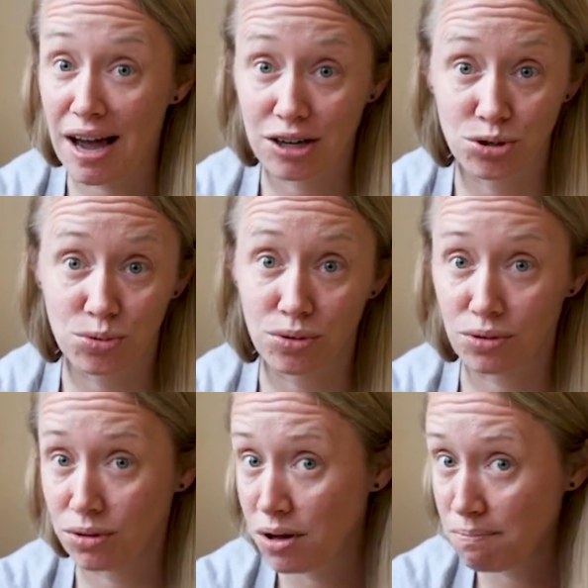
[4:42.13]

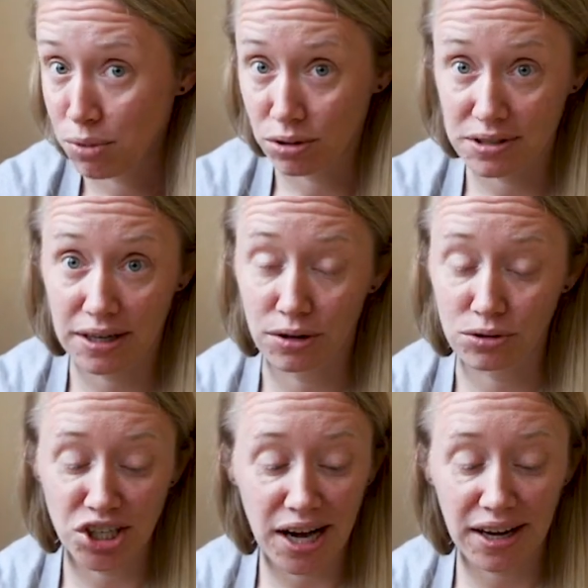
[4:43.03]
actual
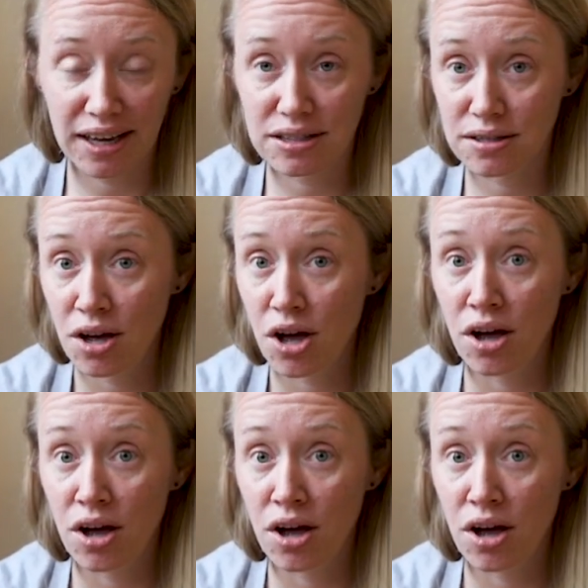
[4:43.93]
motorcycle jackets,